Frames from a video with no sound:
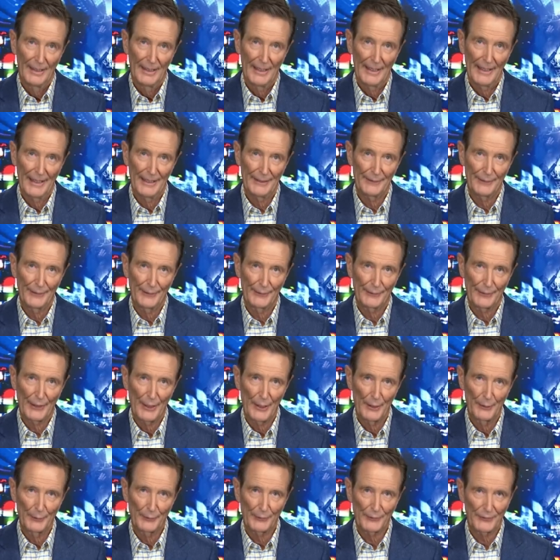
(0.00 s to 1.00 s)
And his
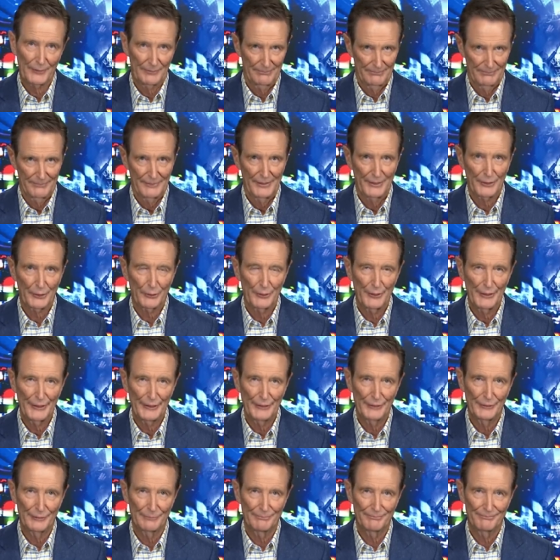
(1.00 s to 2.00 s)
host
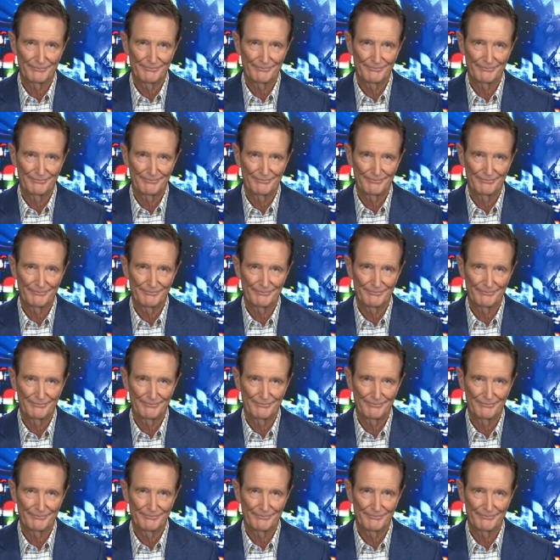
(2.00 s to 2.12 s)
agreed.